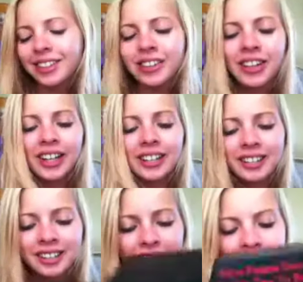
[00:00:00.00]
Okay,
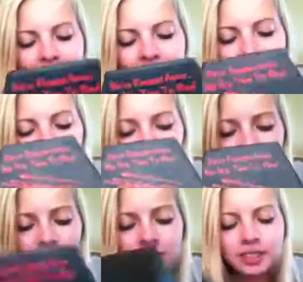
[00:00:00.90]
so her
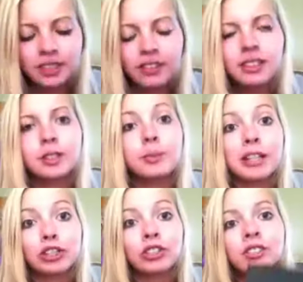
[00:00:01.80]
box is nothing
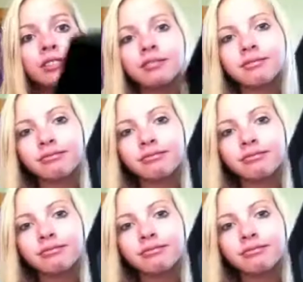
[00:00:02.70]
special.